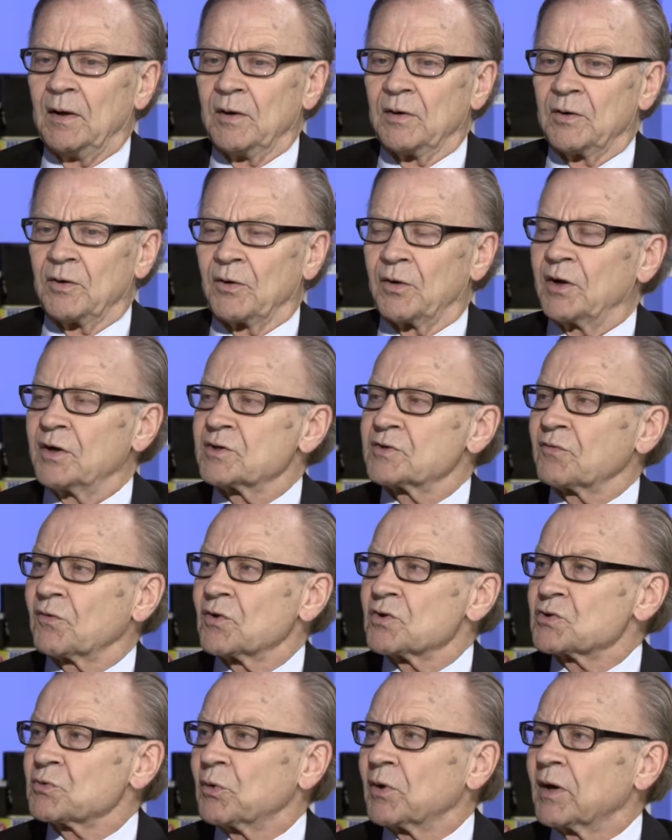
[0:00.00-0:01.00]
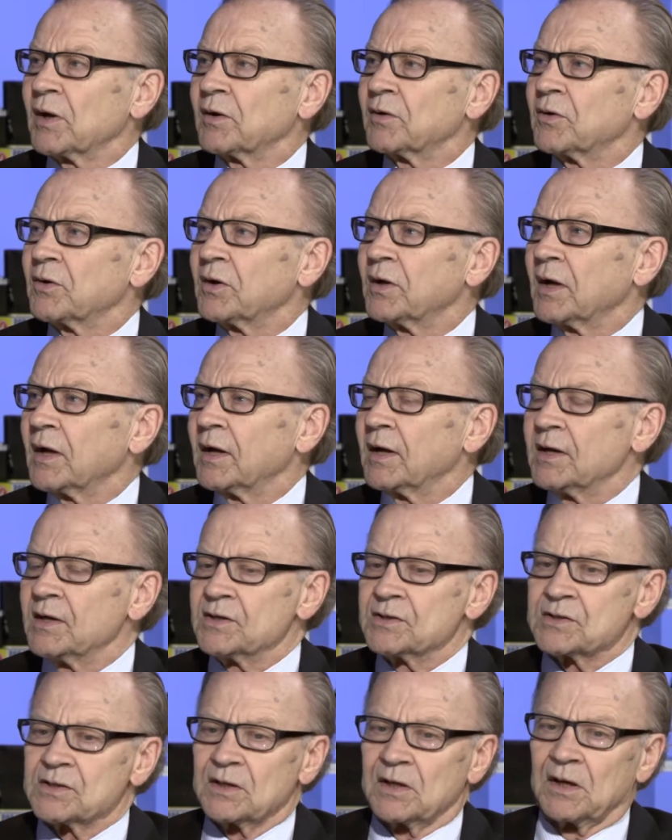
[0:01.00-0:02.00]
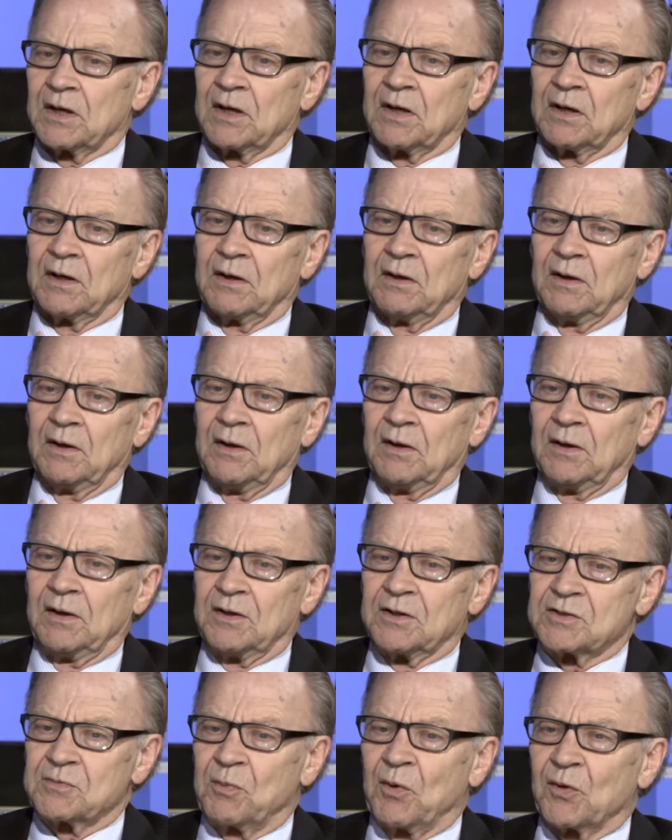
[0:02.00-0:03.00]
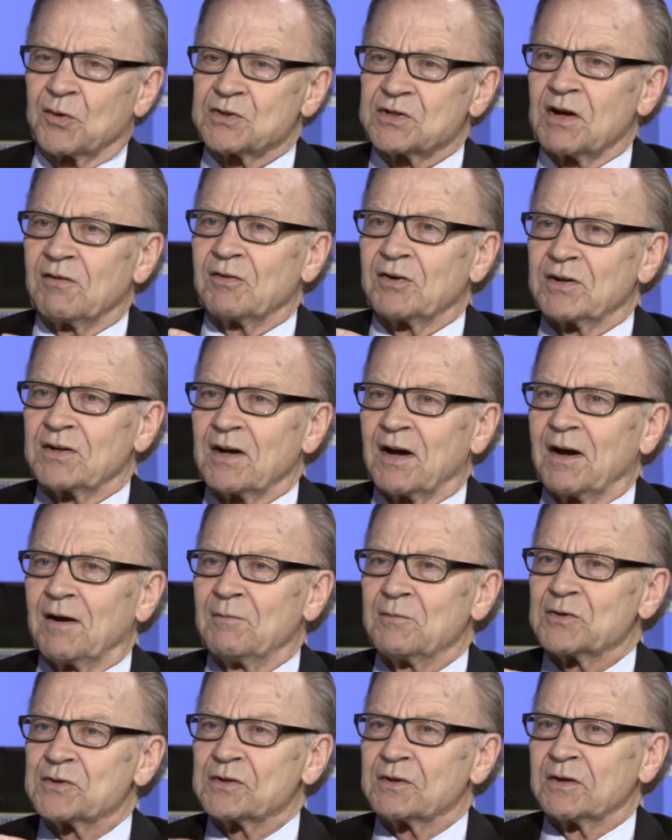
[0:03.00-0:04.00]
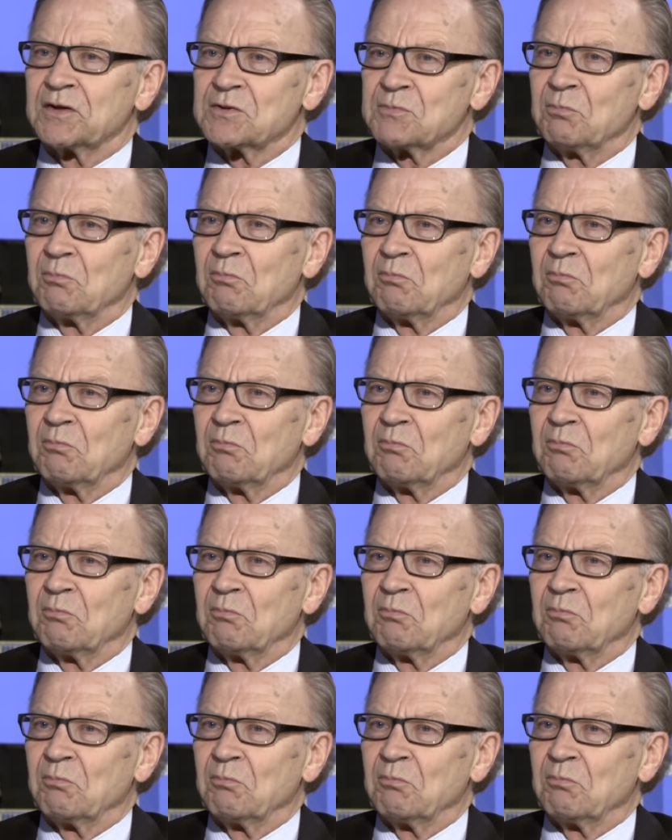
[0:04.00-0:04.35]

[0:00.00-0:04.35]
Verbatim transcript: during his first 100 days, spoke 7 times as